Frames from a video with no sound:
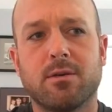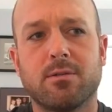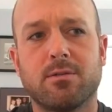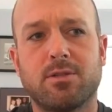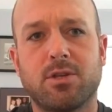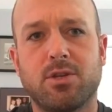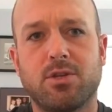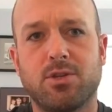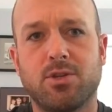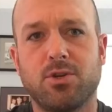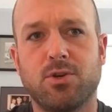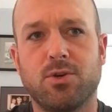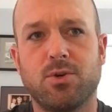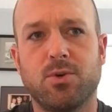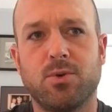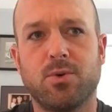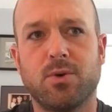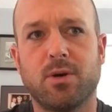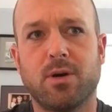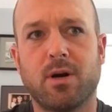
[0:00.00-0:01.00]
to
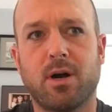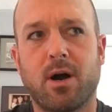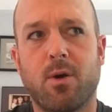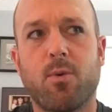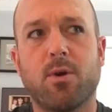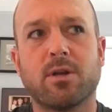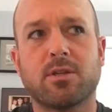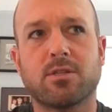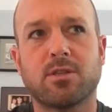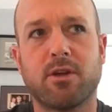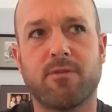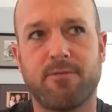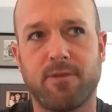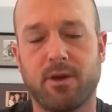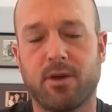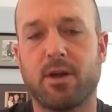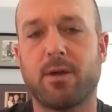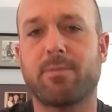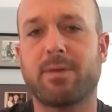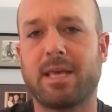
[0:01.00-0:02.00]
do, I want to start
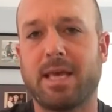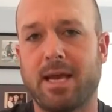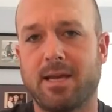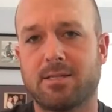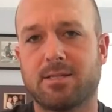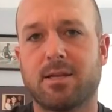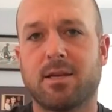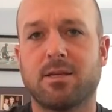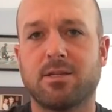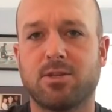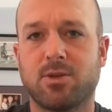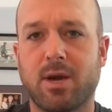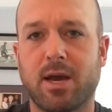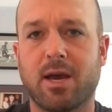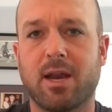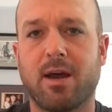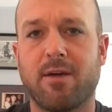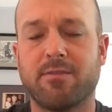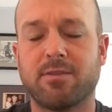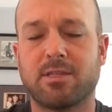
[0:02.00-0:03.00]
filling up the case study so I
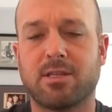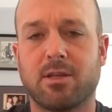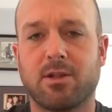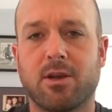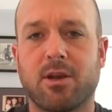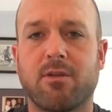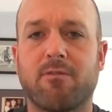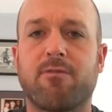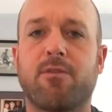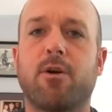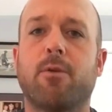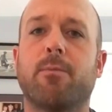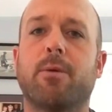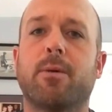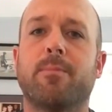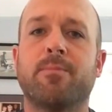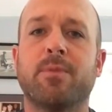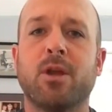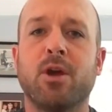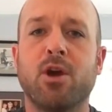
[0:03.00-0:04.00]
can obviously look at film,
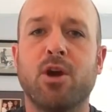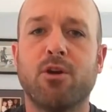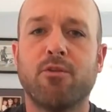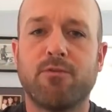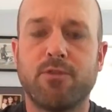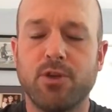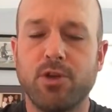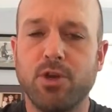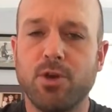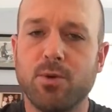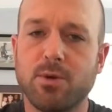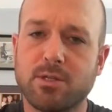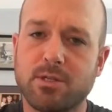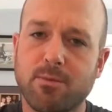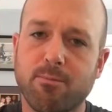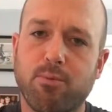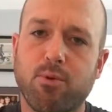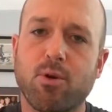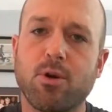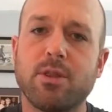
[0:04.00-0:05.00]
but for you, it's
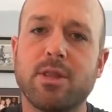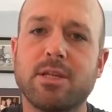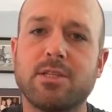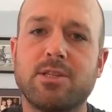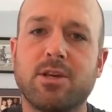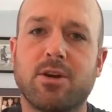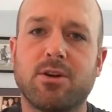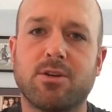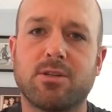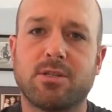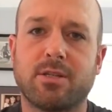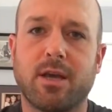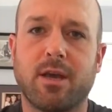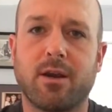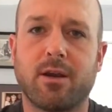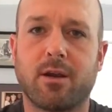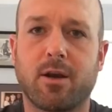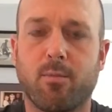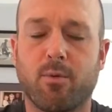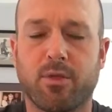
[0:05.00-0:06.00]
important that you understand a
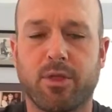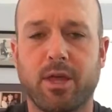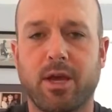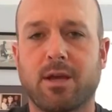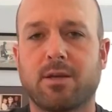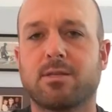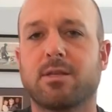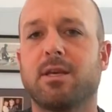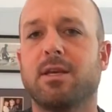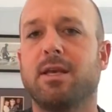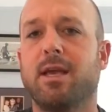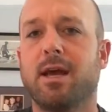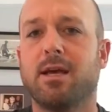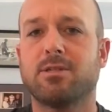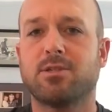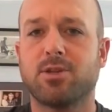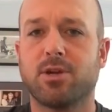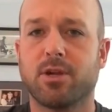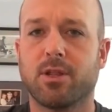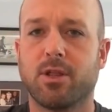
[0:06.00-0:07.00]
couple things.
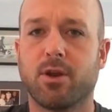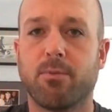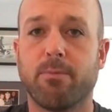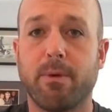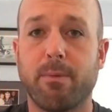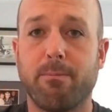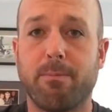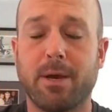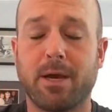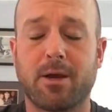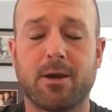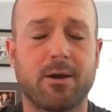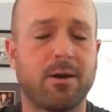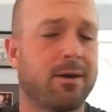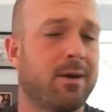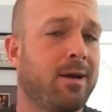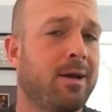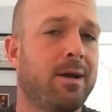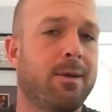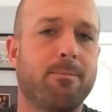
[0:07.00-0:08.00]
Yes, you're a little bit
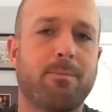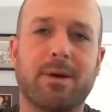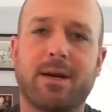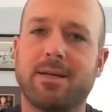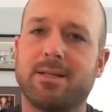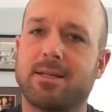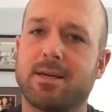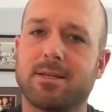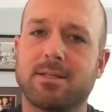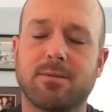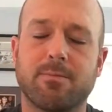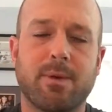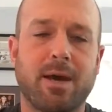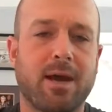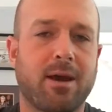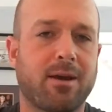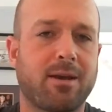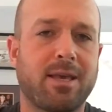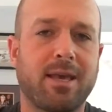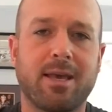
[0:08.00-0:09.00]
bigger, but it doesn't
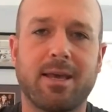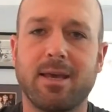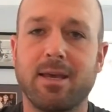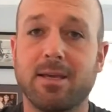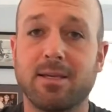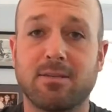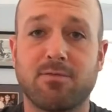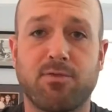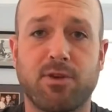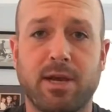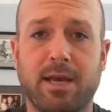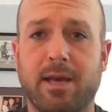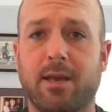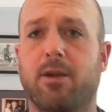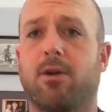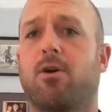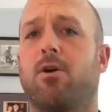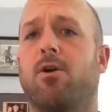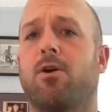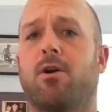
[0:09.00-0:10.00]
matter. Kicking is freaking
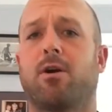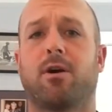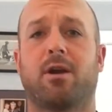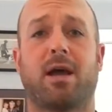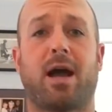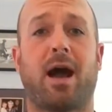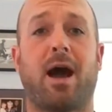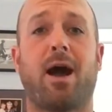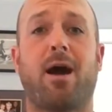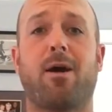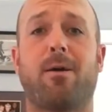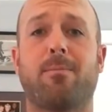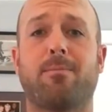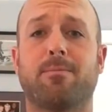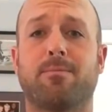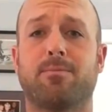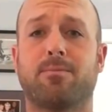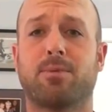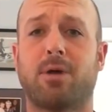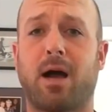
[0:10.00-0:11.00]
hard.
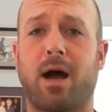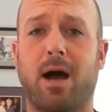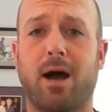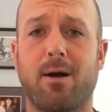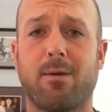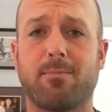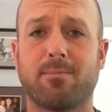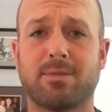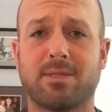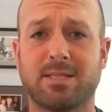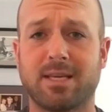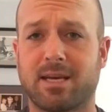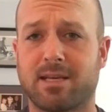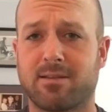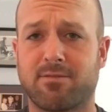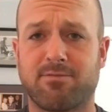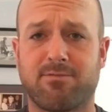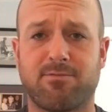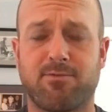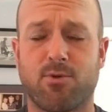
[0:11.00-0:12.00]
I'm 6'4",